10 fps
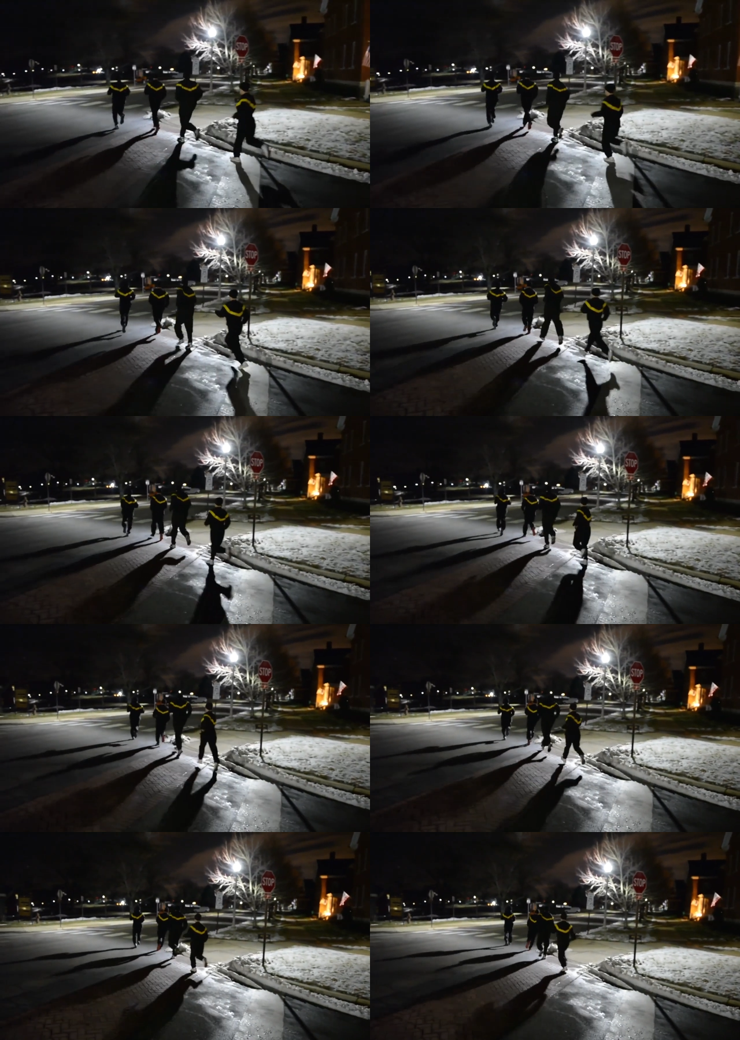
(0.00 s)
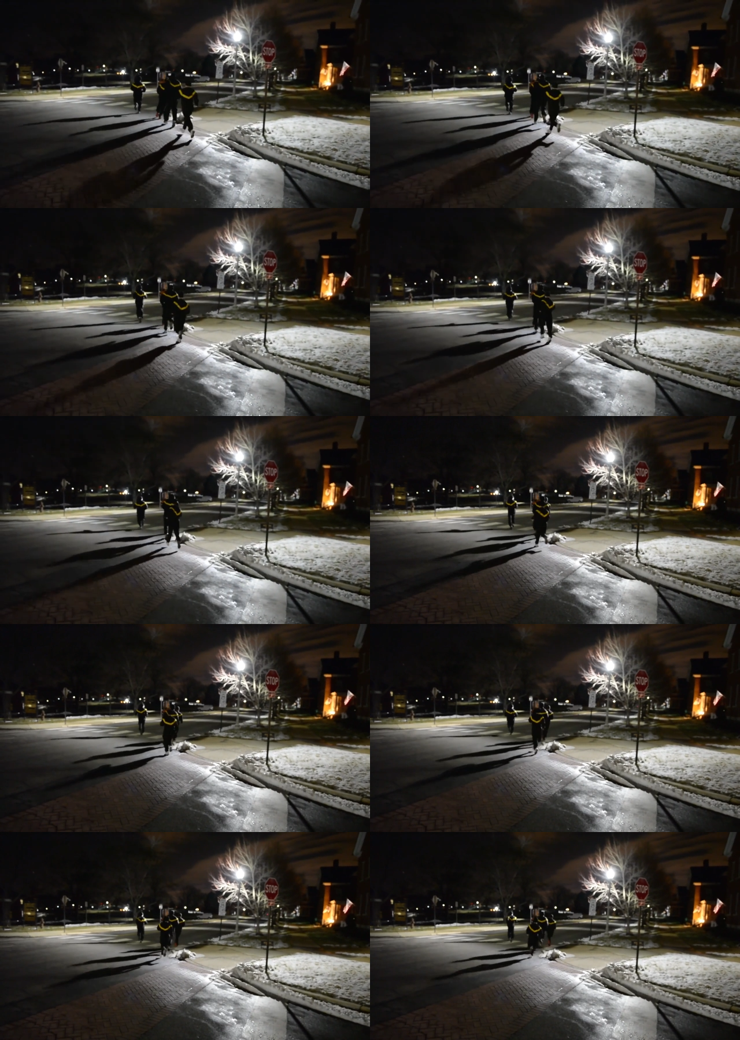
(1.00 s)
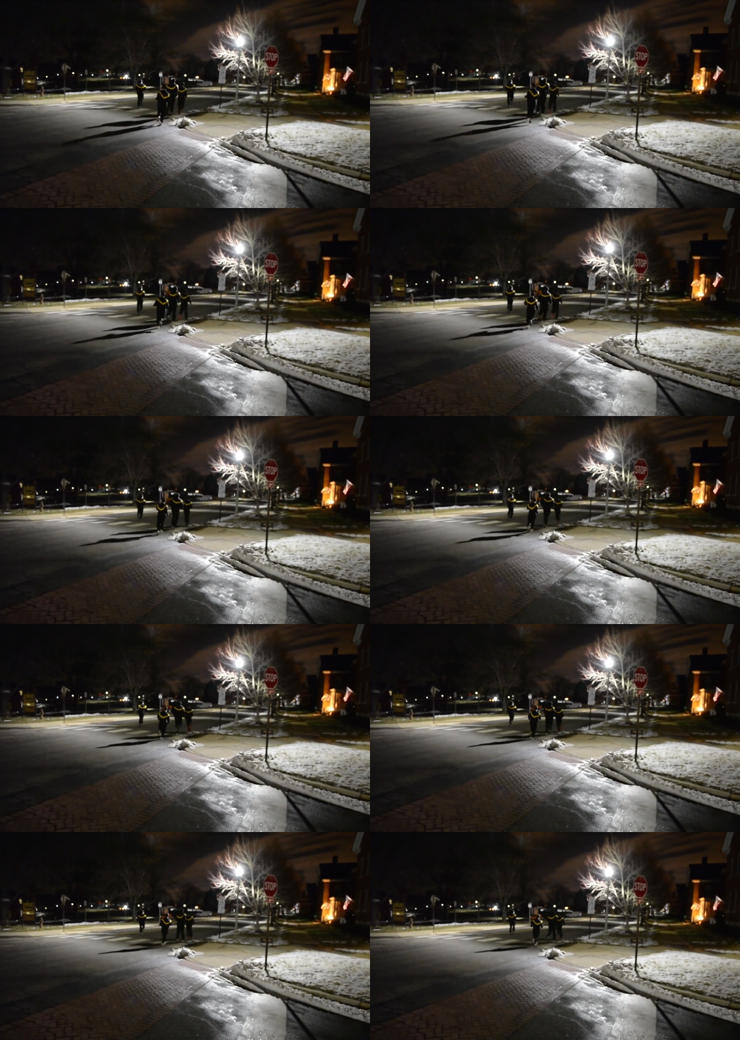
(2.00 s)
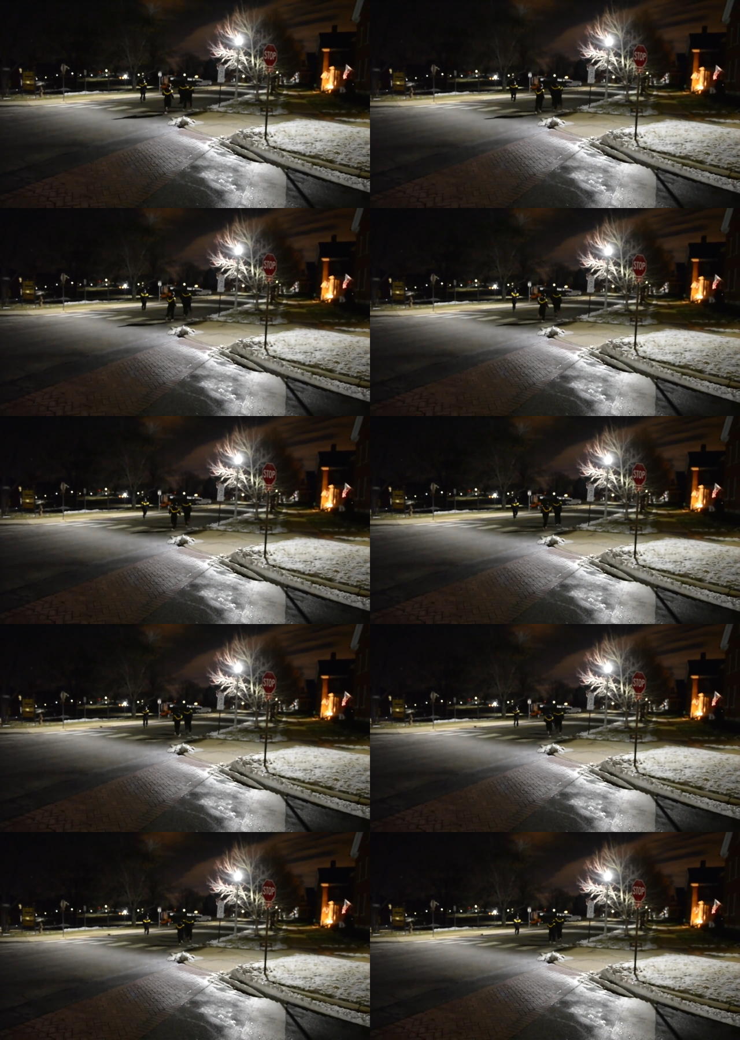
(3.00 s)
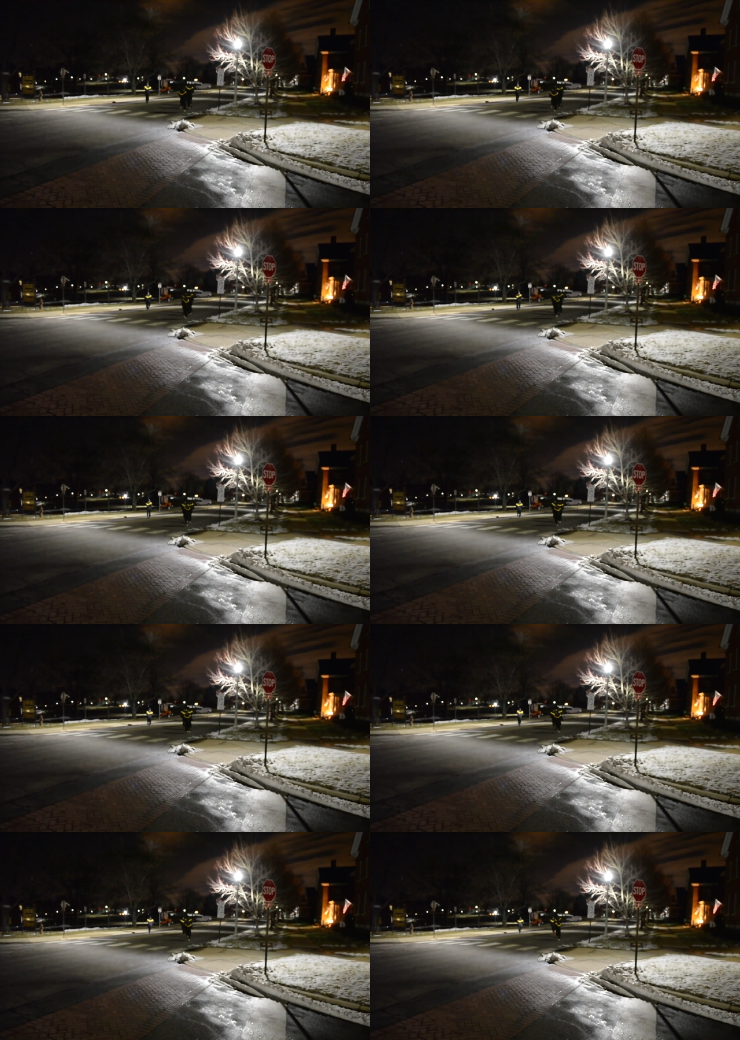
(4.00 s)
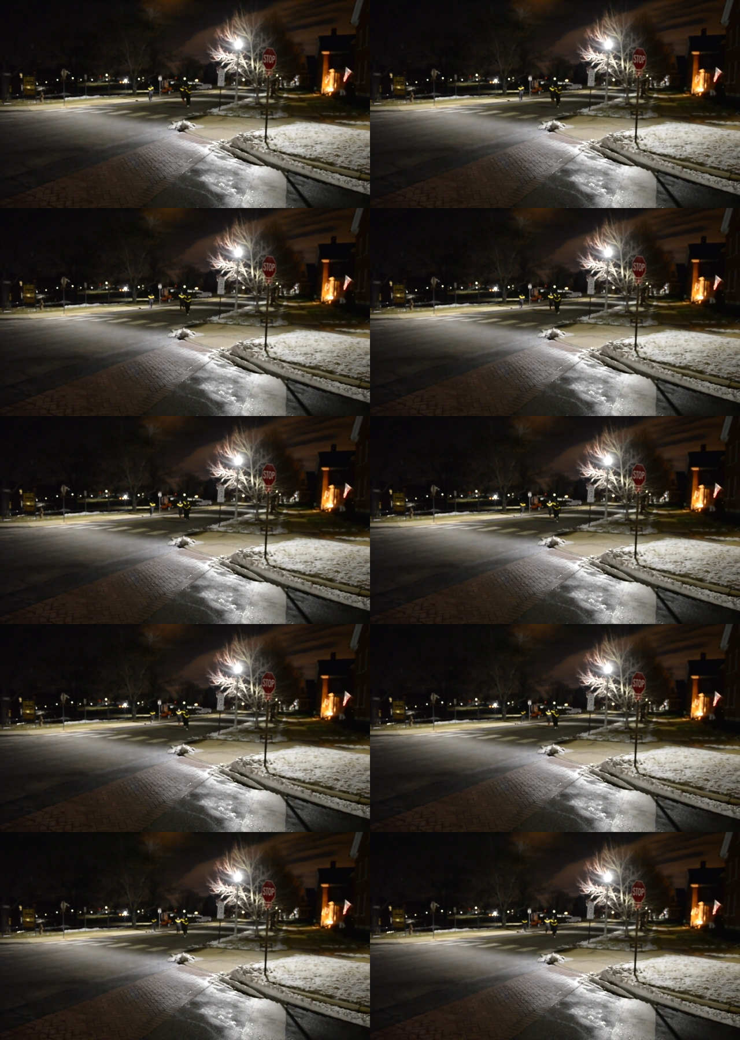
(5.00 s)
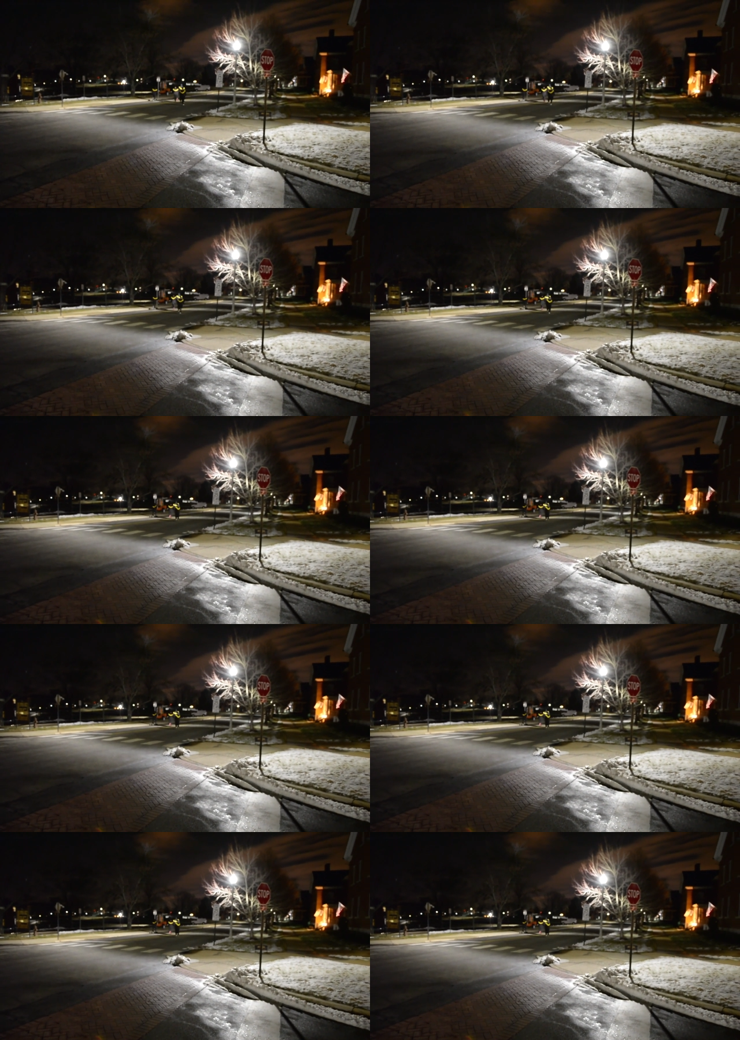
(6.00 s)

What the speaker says: No face is visible, so there are no lips to read.